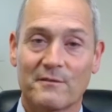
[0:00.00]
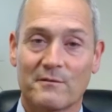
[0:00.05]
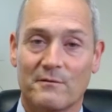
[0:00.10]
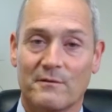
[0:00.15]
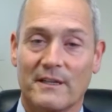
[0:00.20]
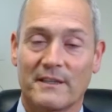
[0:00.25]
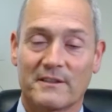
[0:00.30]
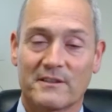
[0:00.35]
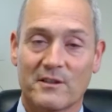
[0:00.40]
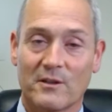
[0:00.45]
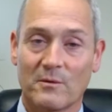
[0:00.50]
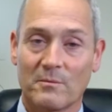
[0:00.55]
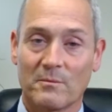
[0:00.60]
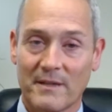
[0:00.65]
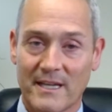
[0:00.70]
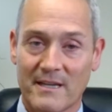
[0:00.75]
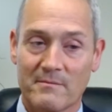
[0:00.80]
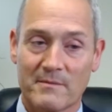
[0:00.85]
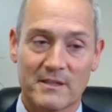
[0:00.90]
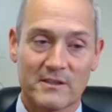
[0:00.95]
rental
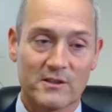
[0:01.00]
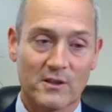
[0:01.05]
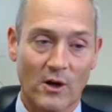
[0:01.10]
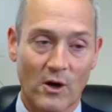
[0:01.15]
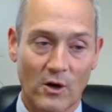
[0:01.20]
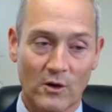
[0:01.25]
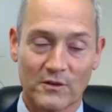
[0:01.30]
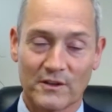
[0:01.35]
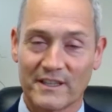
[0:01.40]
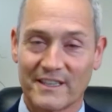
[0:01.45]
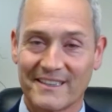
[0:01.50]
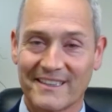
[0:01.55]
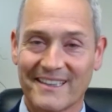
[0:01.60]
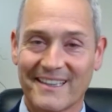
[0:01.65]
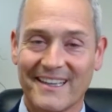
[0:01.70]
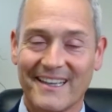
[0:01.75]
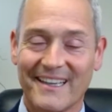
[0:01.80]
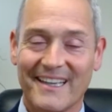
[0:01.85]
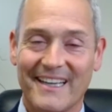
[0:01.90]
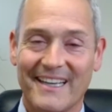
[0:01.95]
payments only.
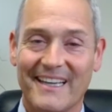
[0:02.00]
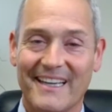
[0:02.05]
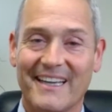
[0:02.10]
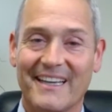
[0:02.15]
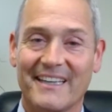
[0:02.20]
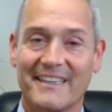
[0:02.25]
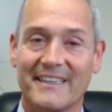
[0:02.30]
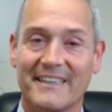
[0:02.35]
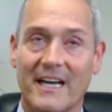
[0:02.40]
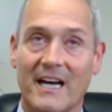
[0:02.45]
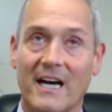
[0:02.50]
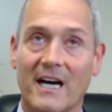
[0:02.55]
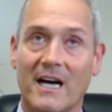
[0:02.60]
And